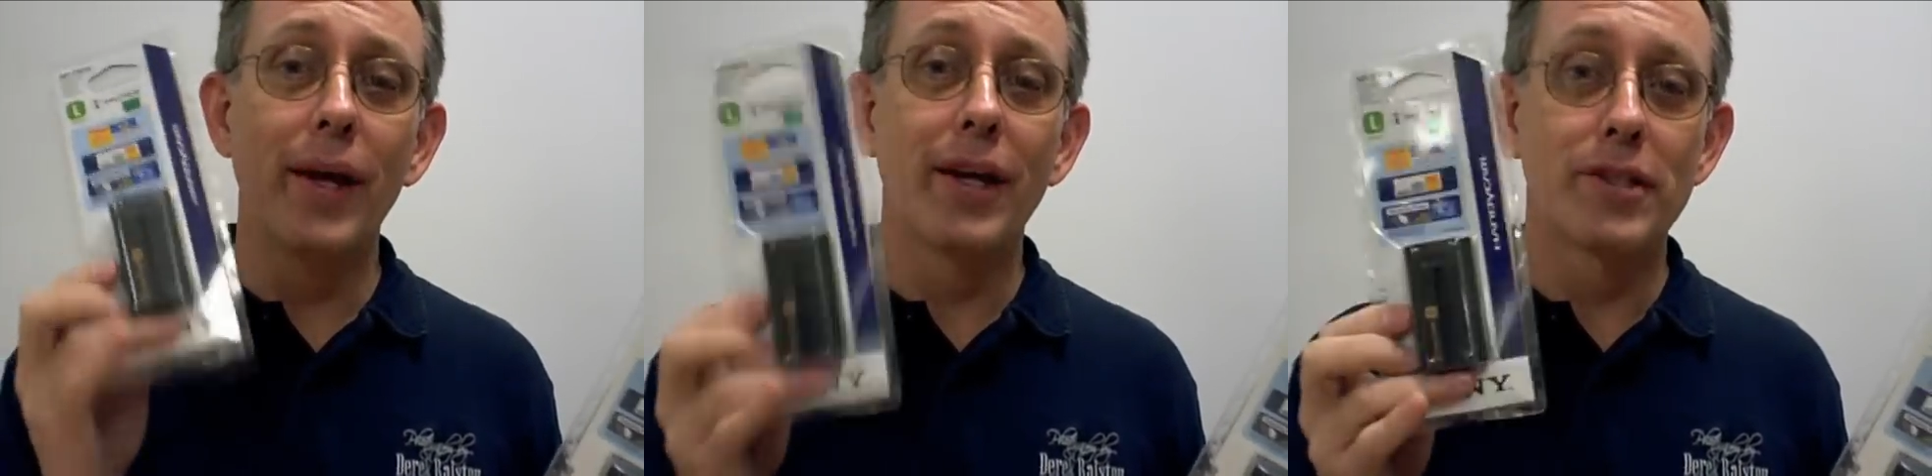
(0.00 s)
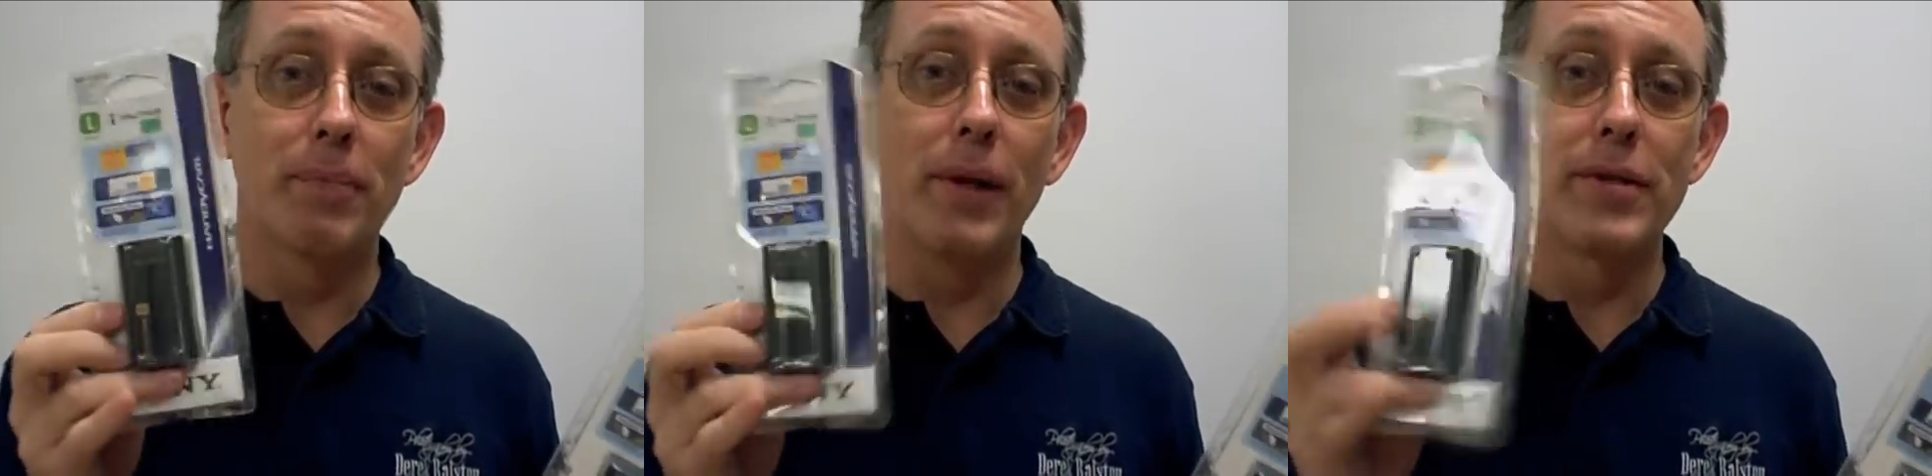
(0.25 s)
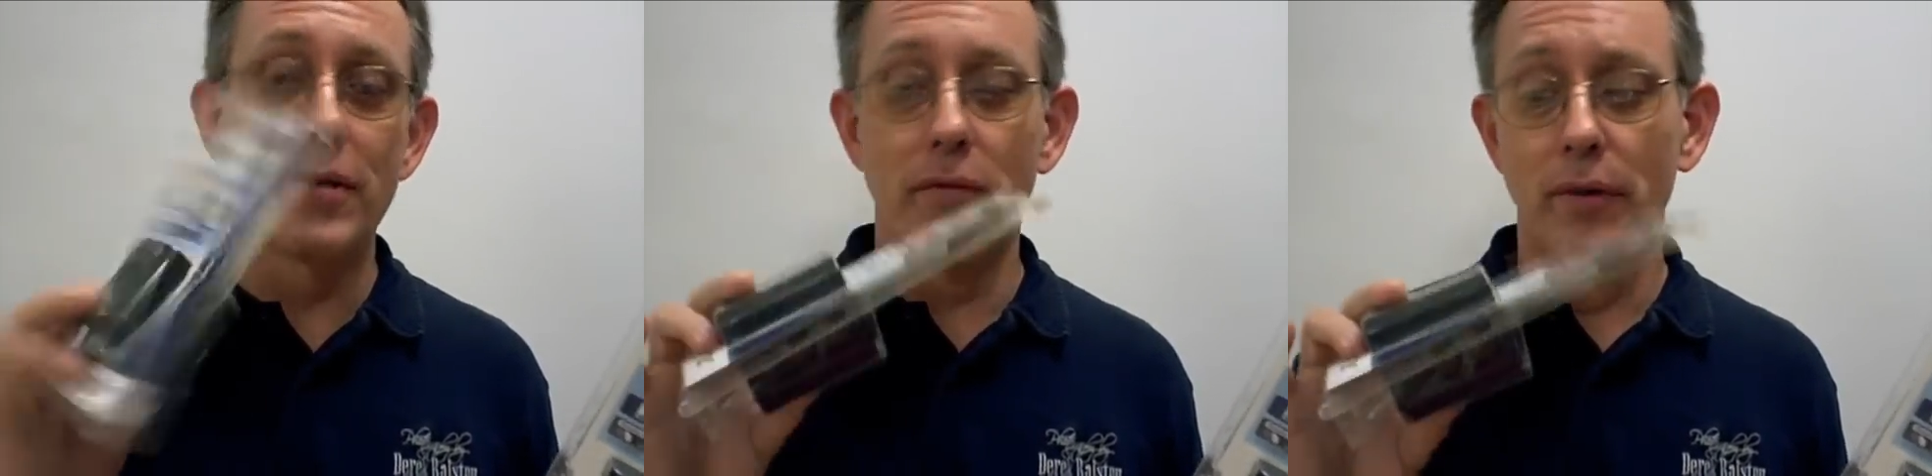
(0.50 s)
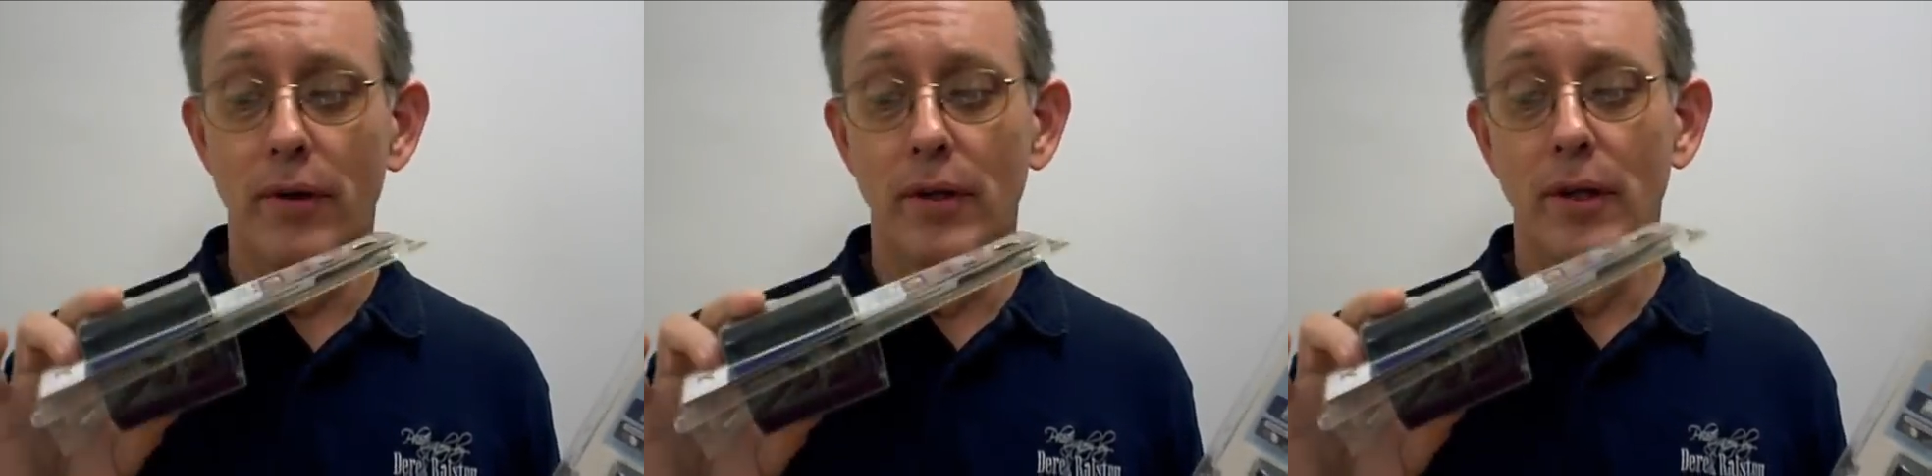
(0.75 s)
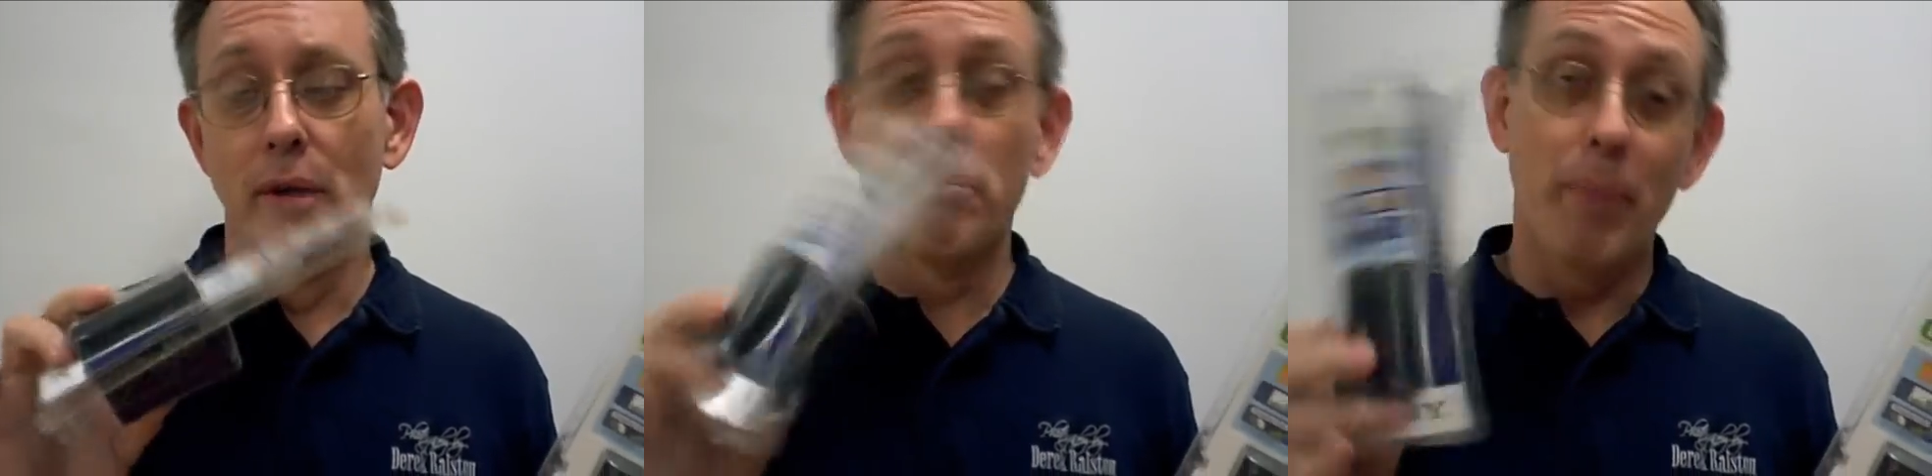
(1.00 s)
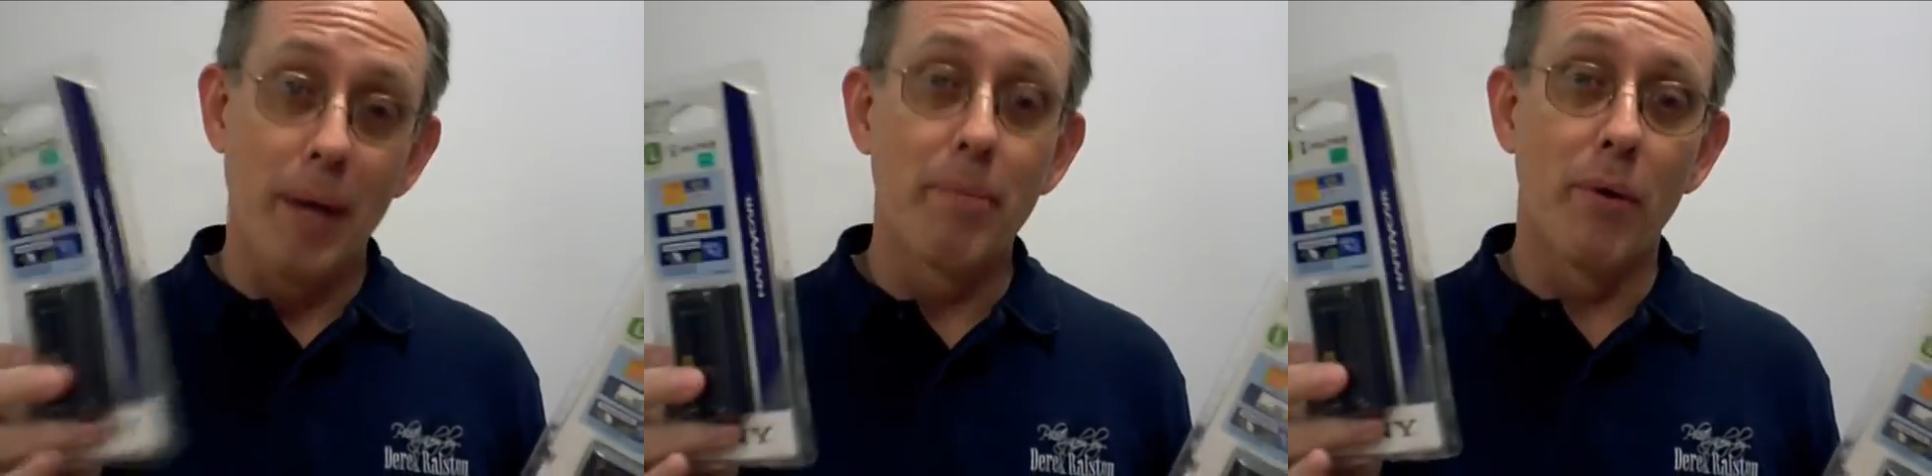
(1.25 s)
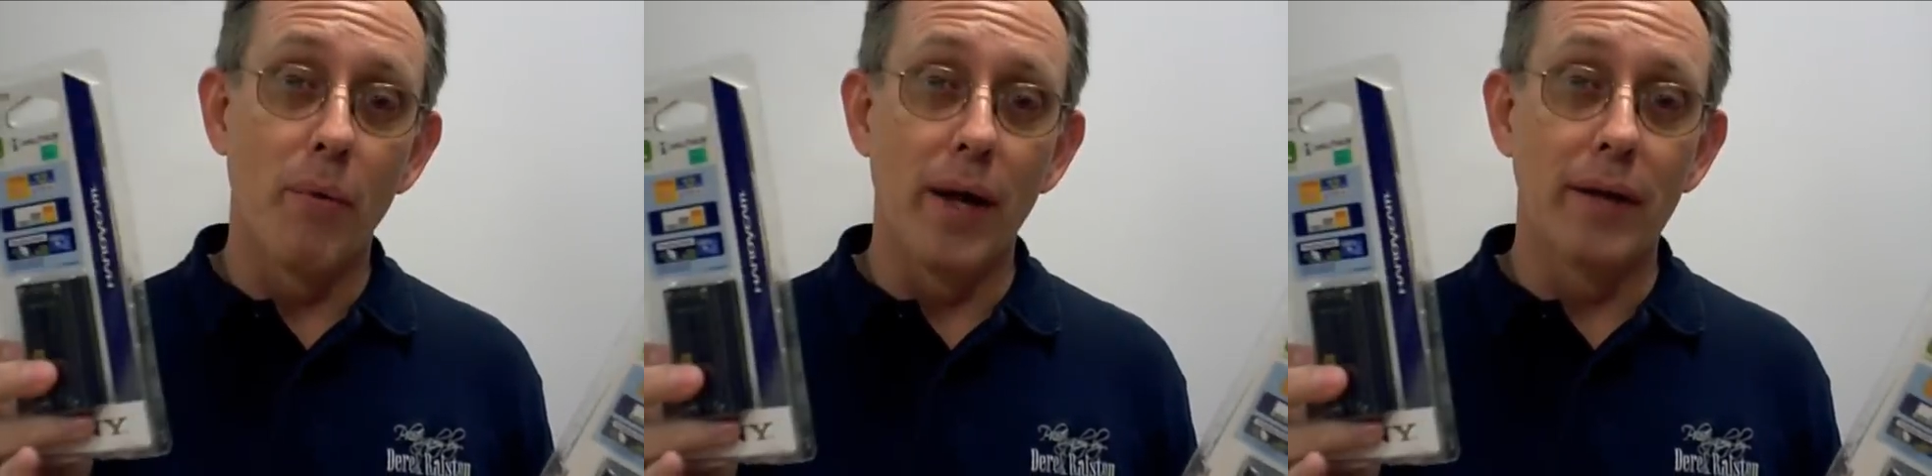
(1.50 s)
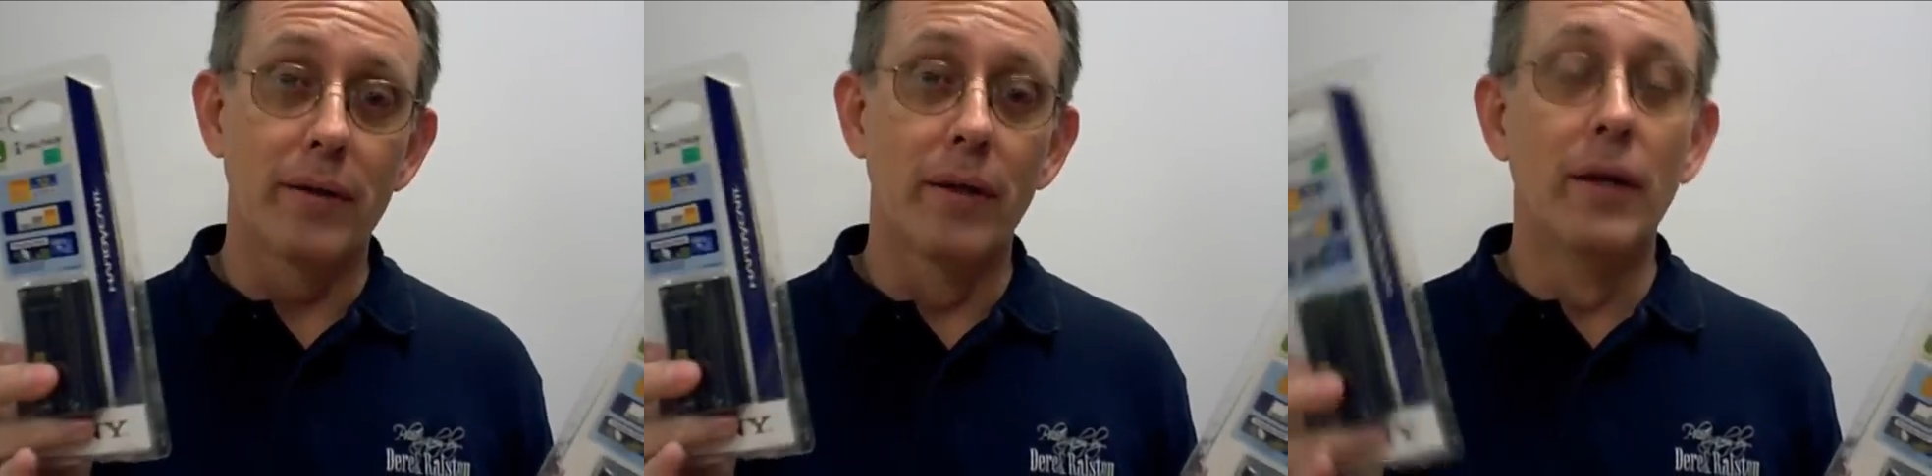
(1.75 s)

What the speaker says: expensive paperweight.